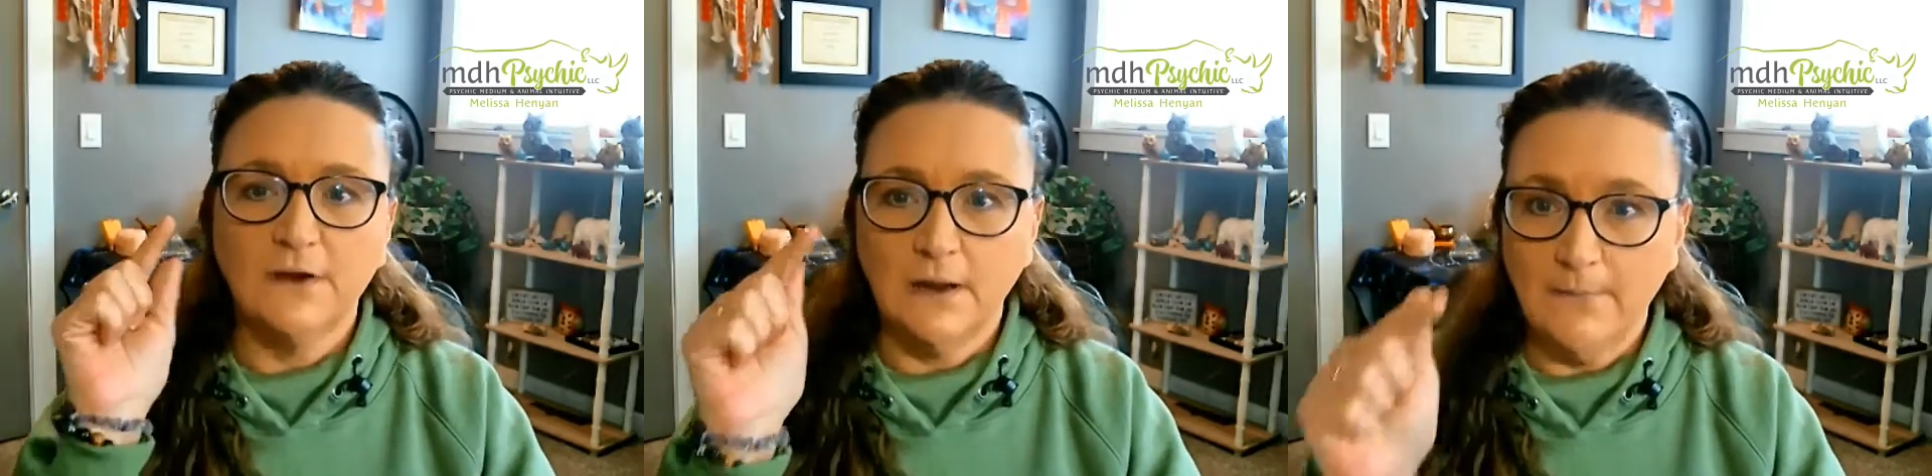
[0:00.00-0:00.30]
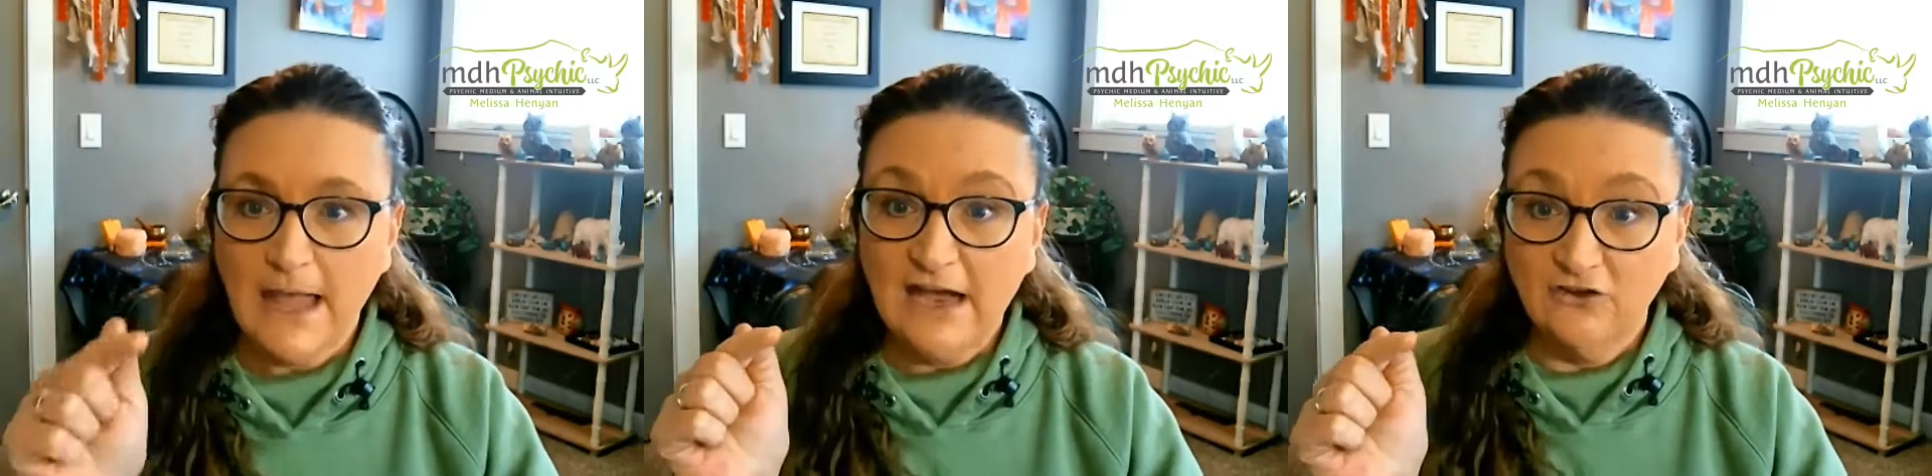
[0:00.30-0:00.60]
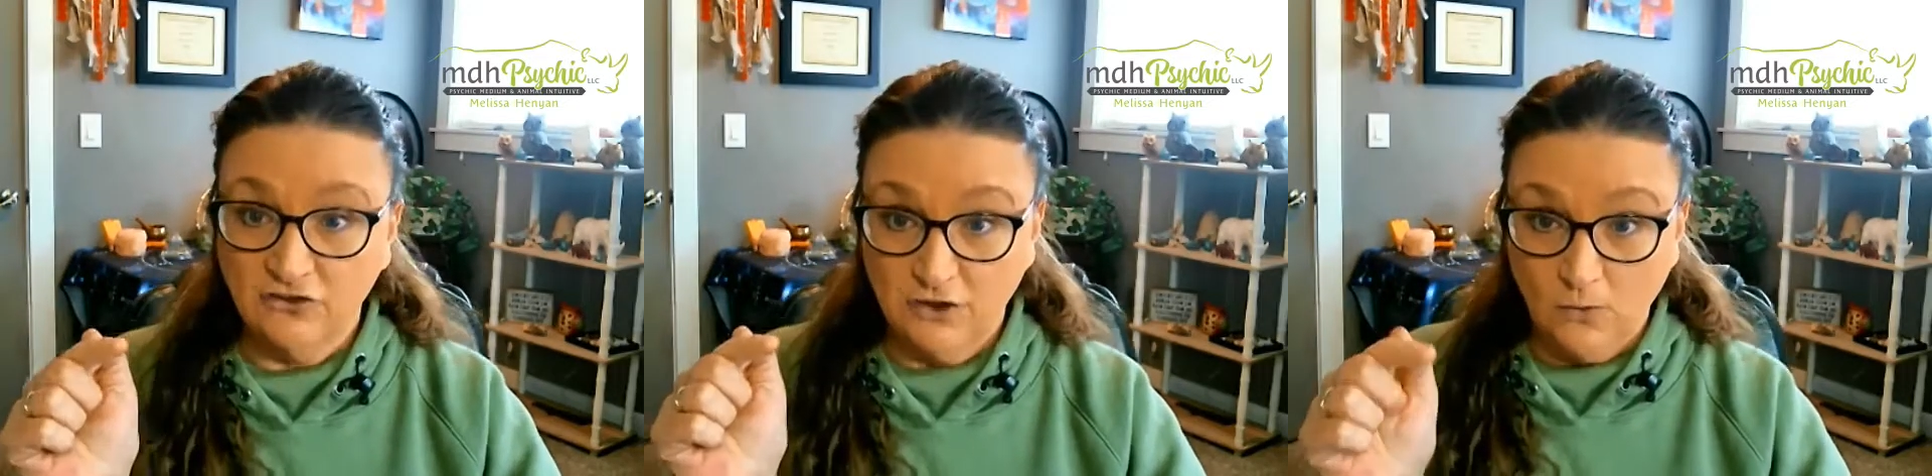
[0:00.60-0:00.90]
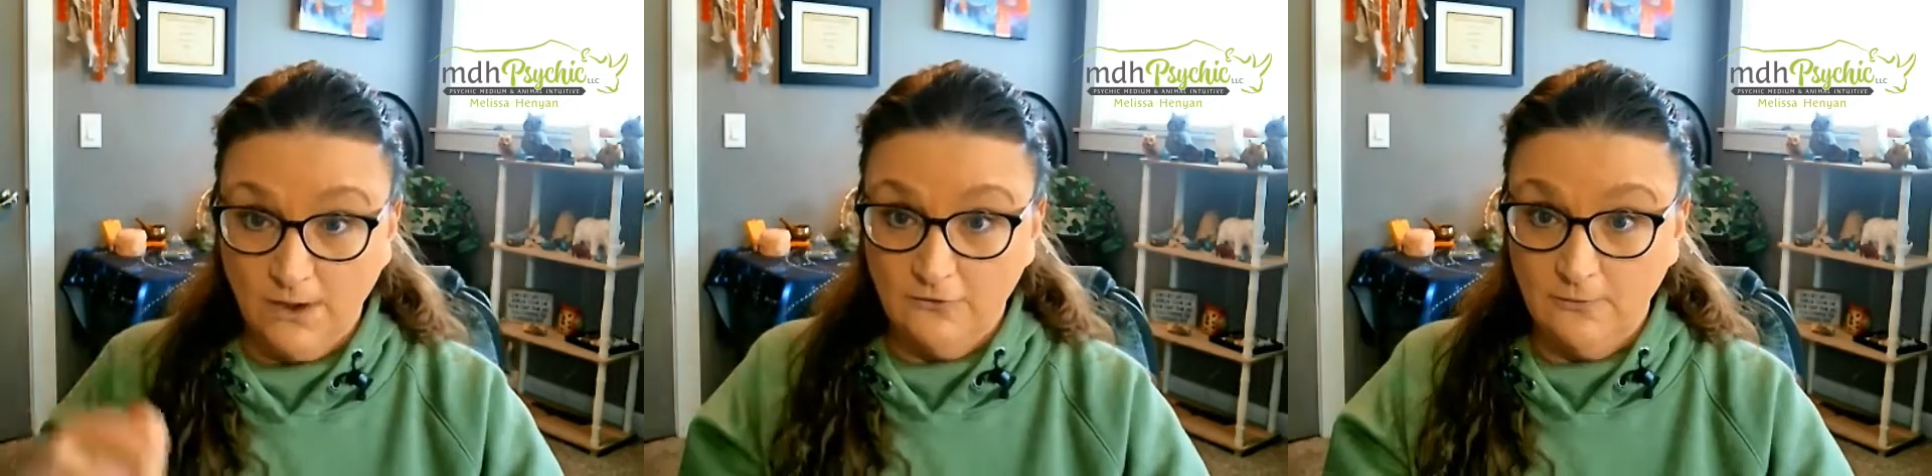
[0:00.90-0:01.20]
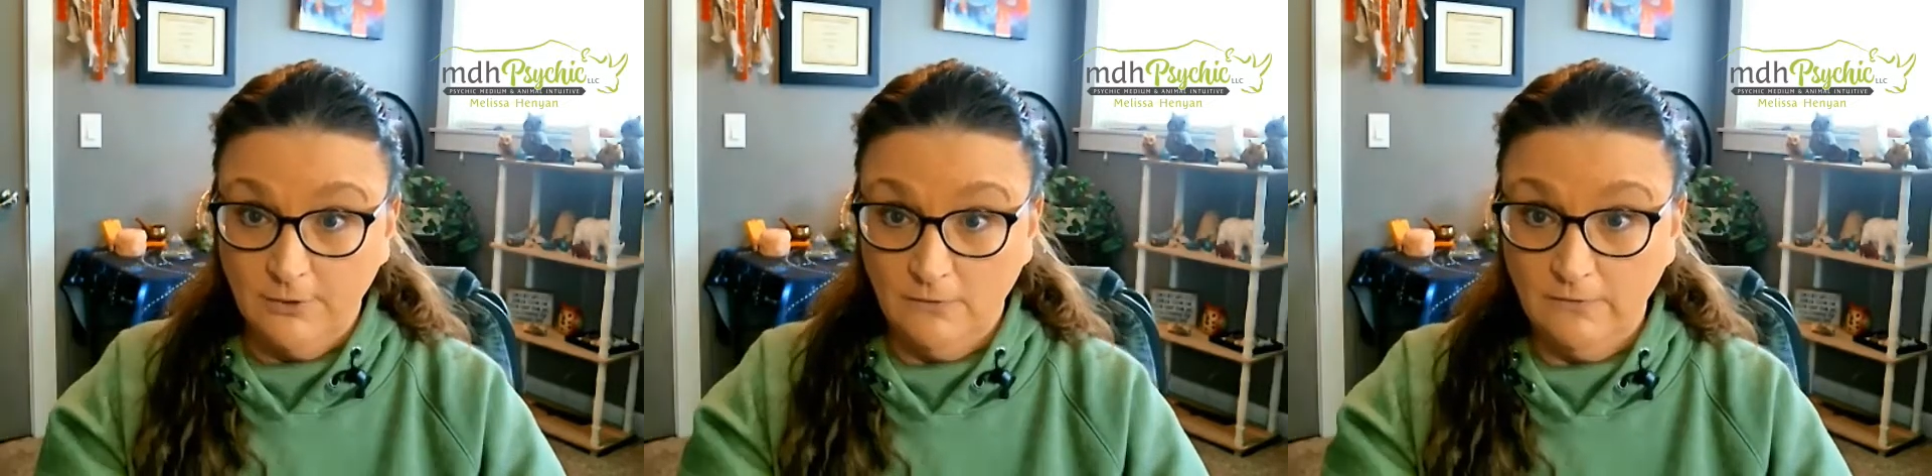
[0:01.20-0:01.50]
that I'm actually going to
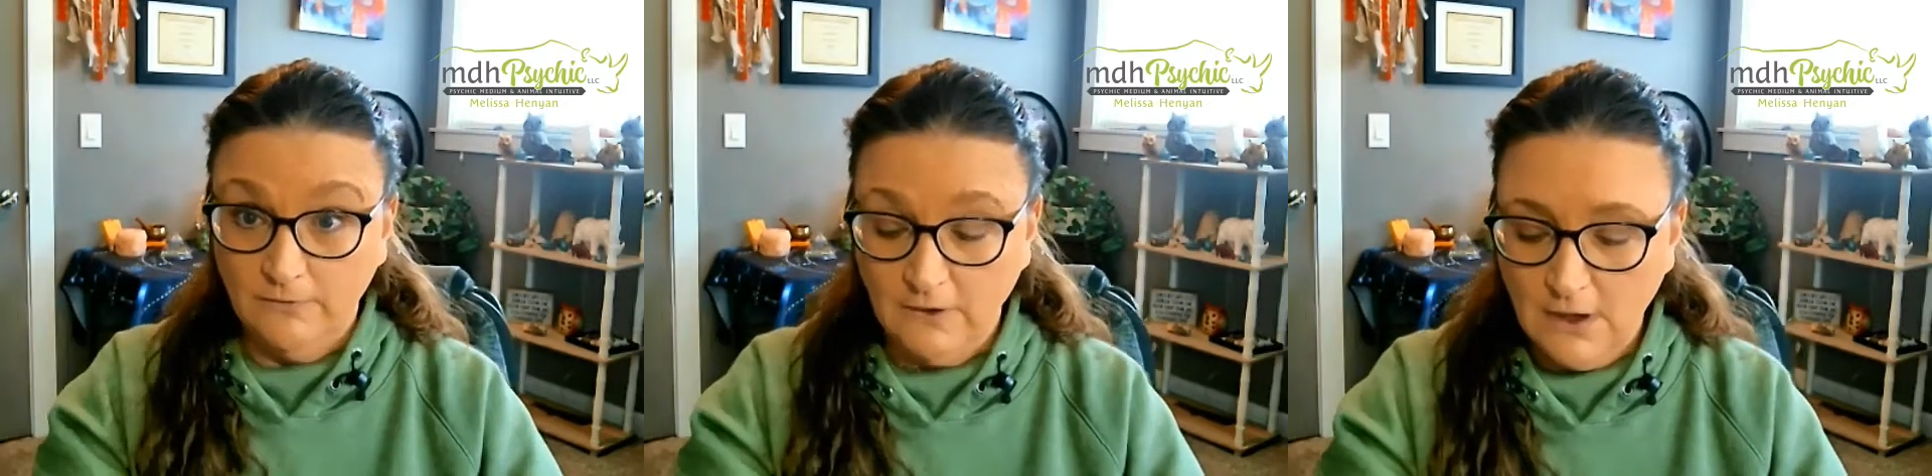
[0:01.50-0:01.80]
post